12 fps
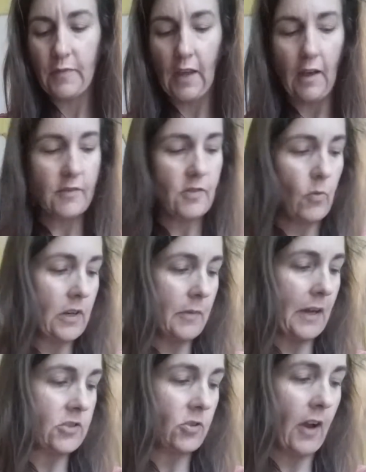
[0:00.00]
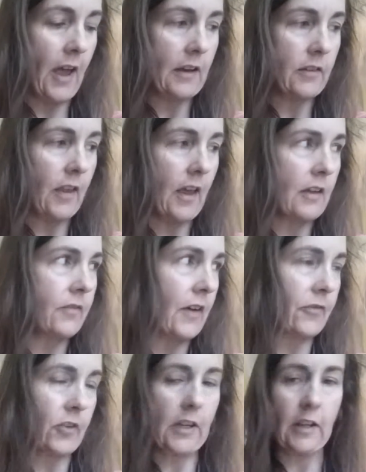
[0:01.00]
yeah, so I wanted to make sure I added that if
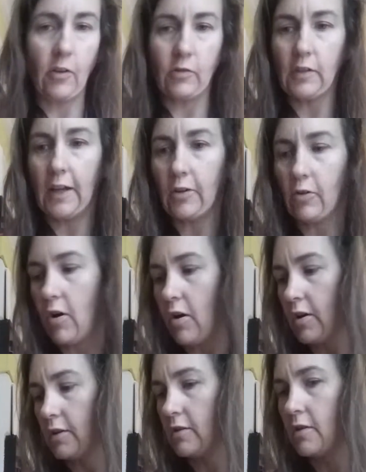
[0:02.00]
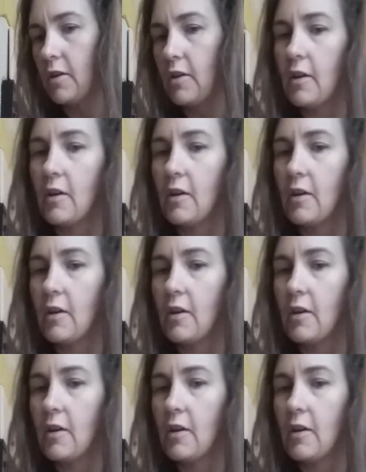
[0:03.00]
I forget later on.